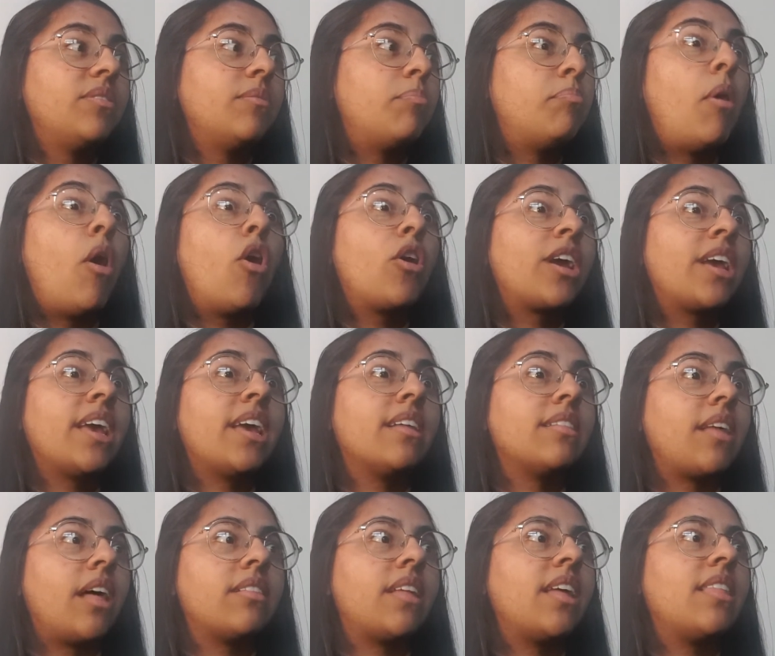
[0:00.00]
pocket
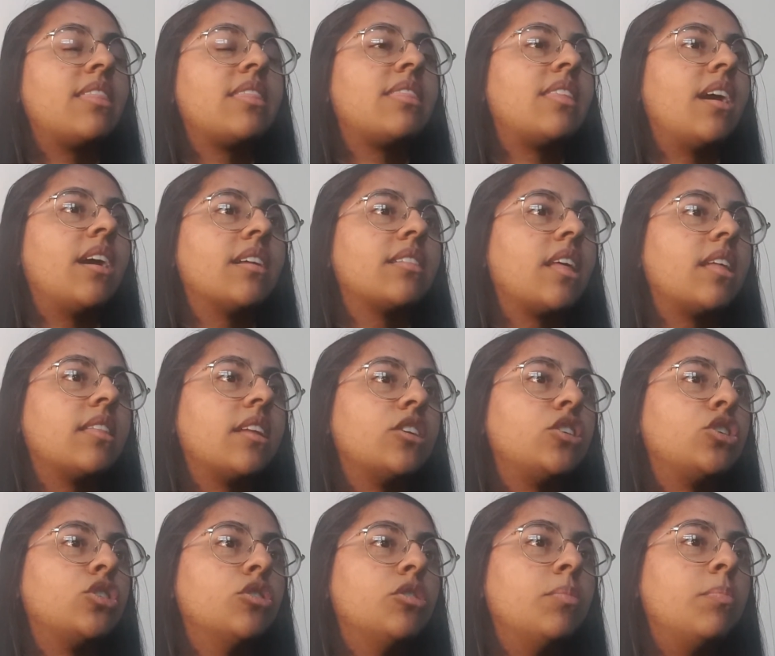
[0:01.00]
that they think that they
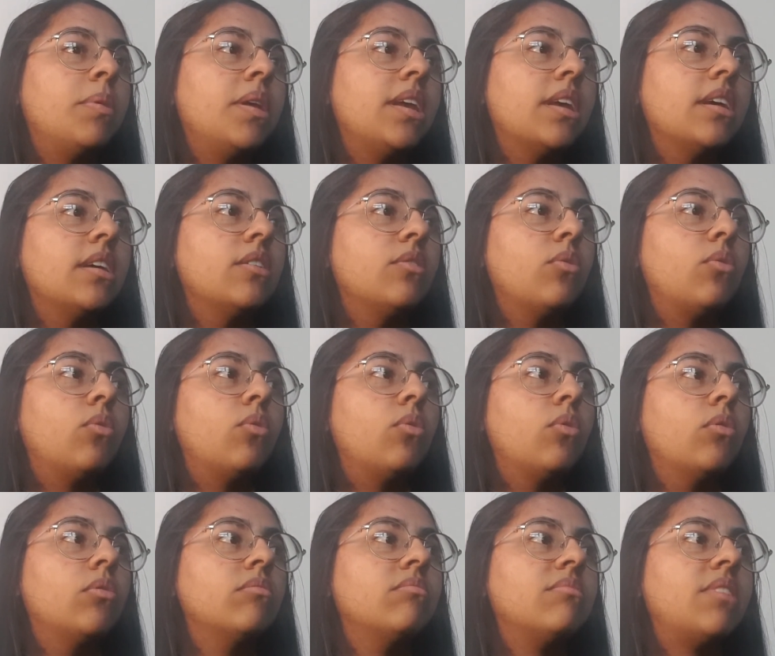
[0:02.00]
should be in,
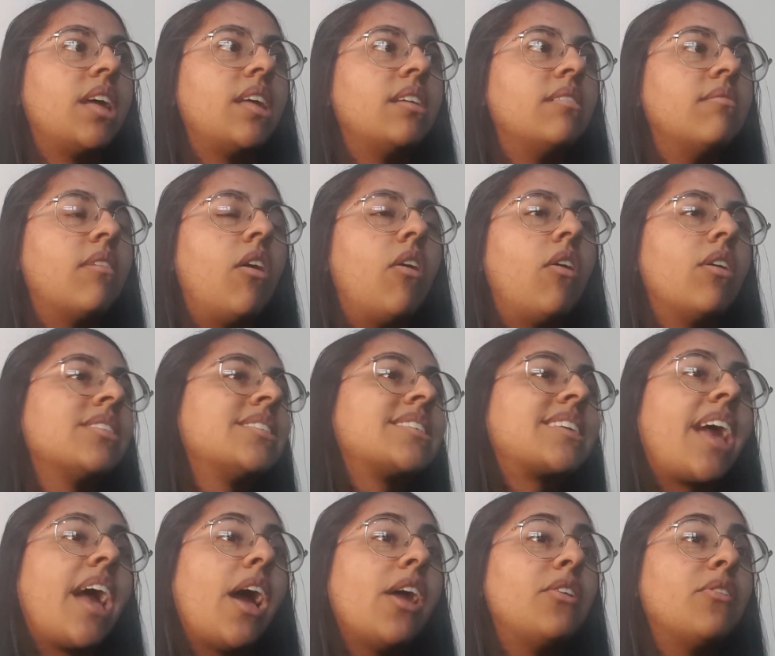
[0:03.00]
or they are
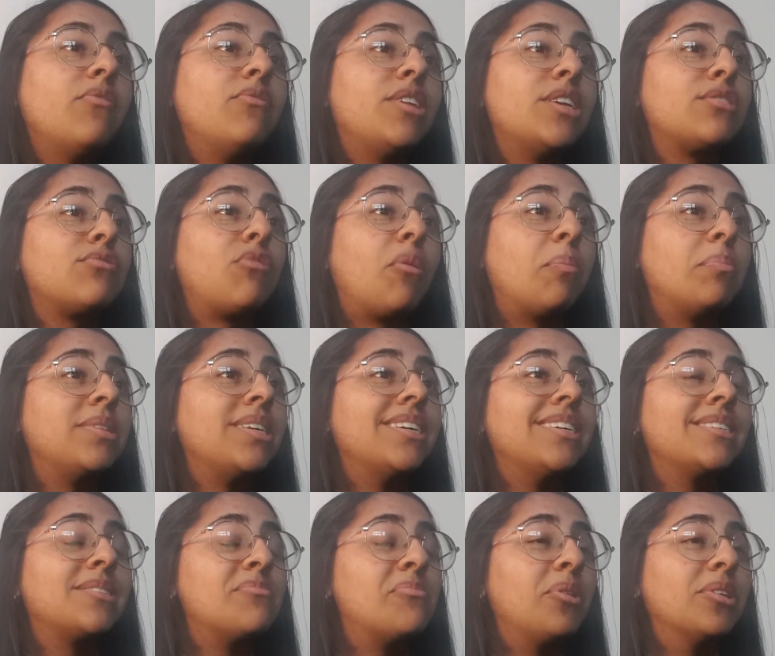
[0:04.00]
scared of disrupting
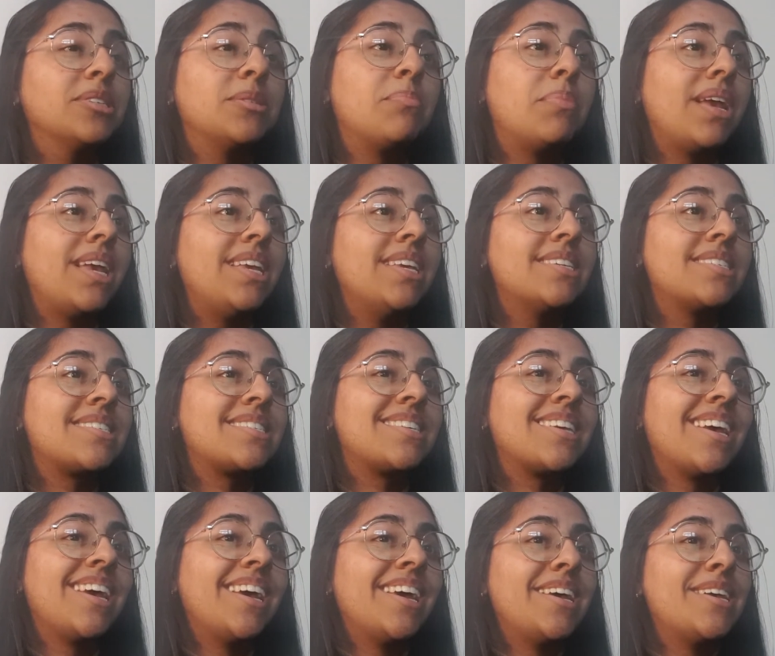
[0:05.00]
someone's peace.
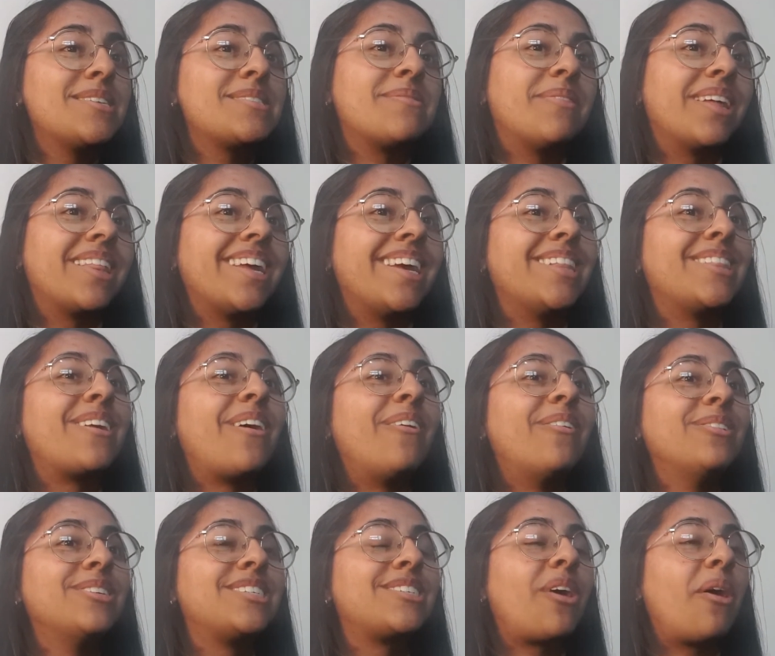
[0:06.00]
So I think
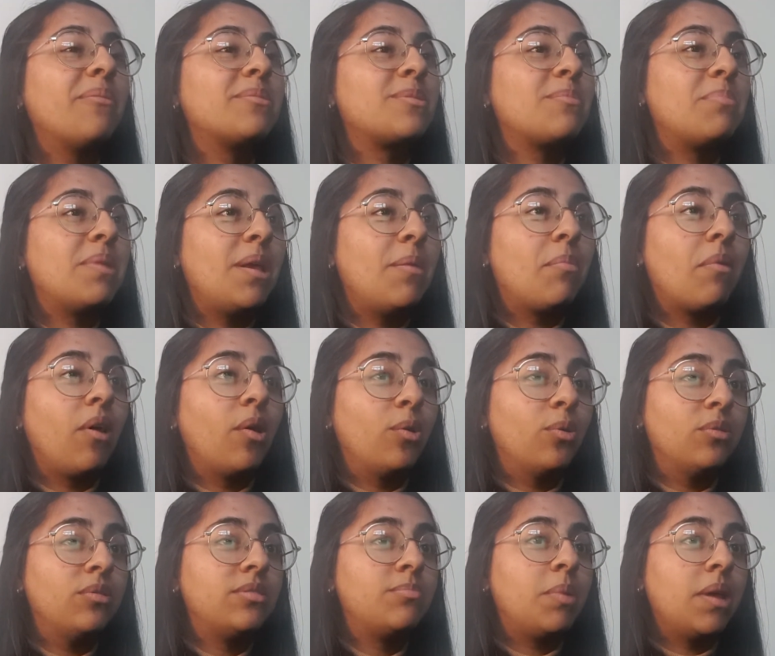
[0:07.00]
those types of people are
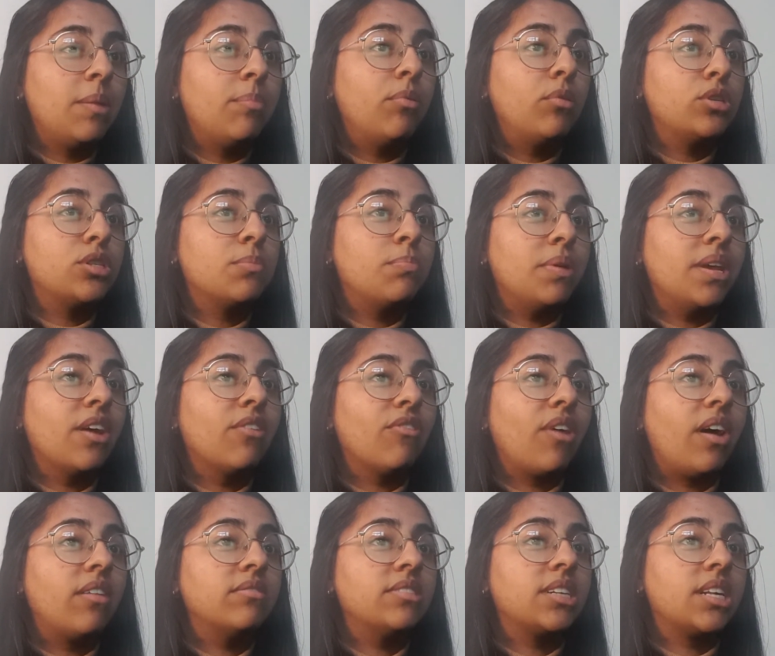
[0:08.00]
good people to be
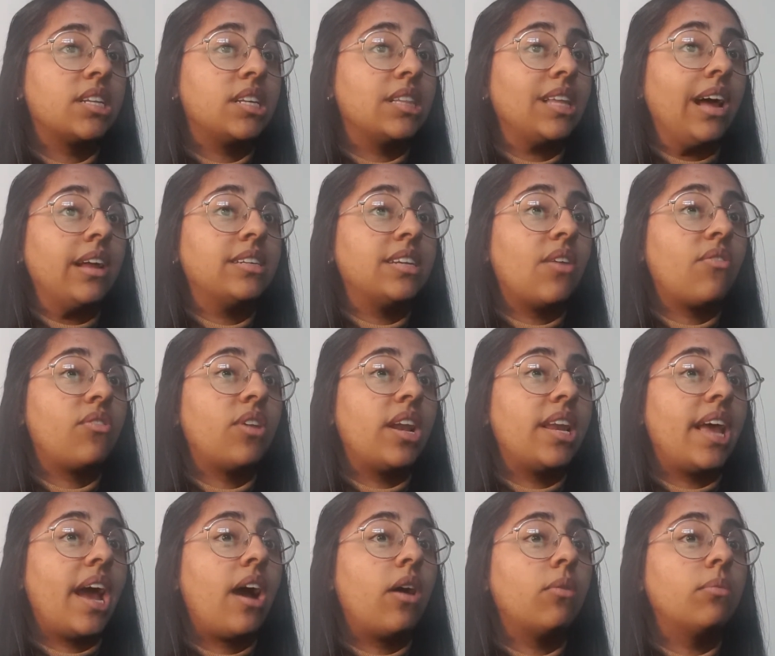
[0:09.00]
around. I think that definitely
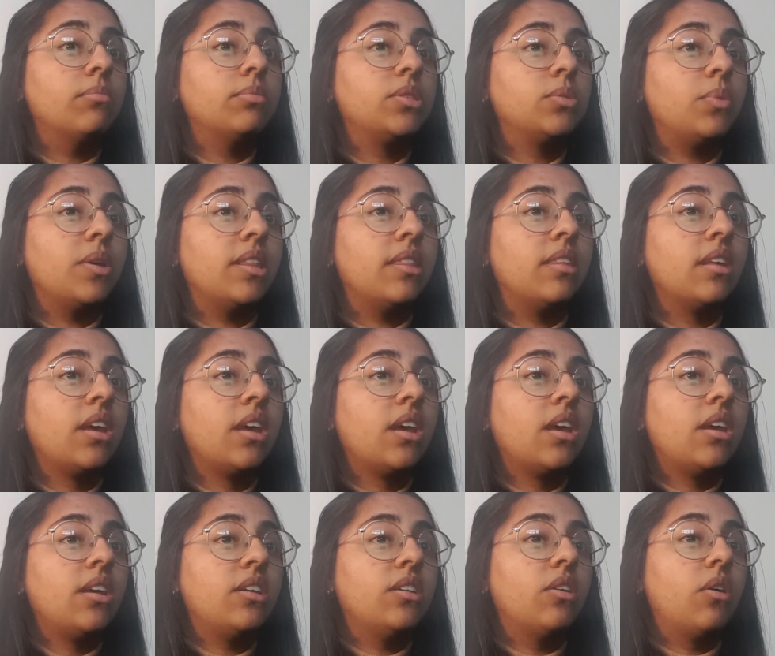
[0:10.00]
helps with,
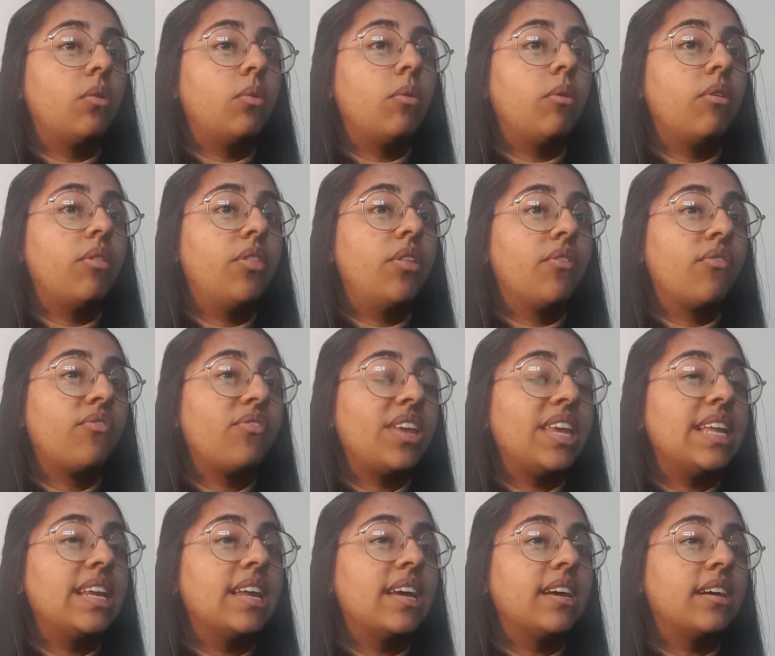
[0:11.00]
the
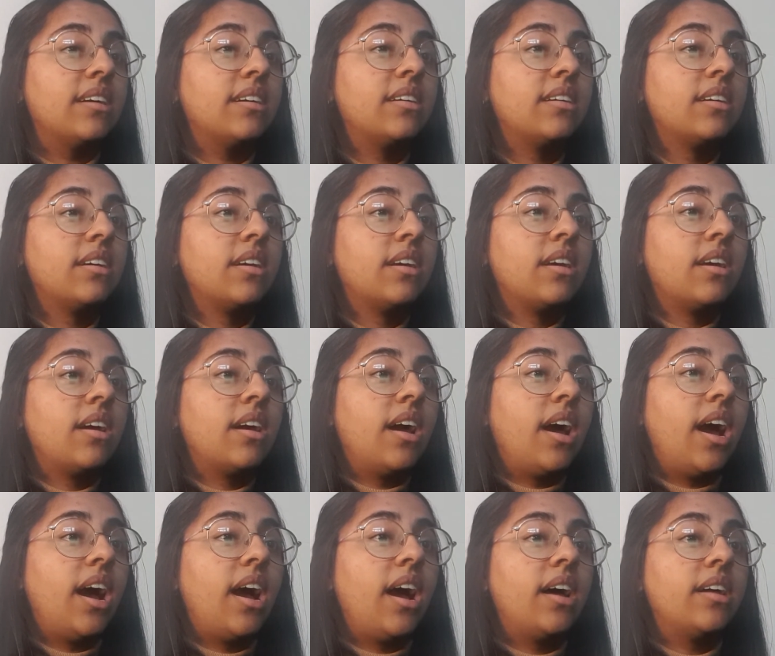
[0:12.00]
feeling.
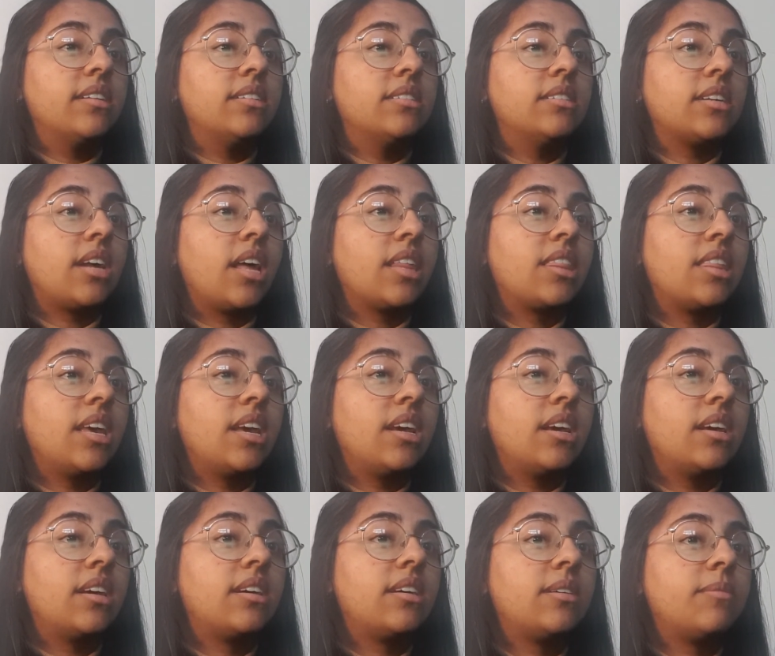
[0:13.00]
And I
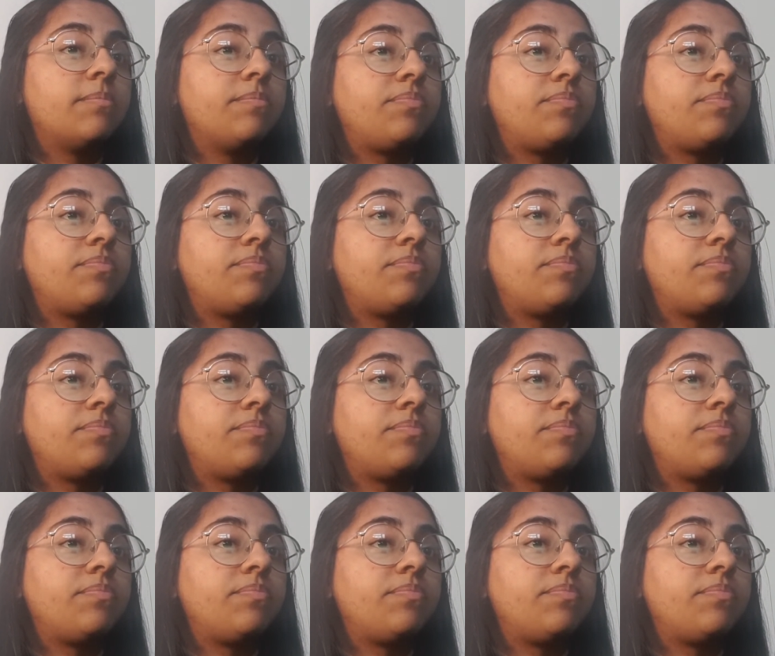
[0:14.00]
think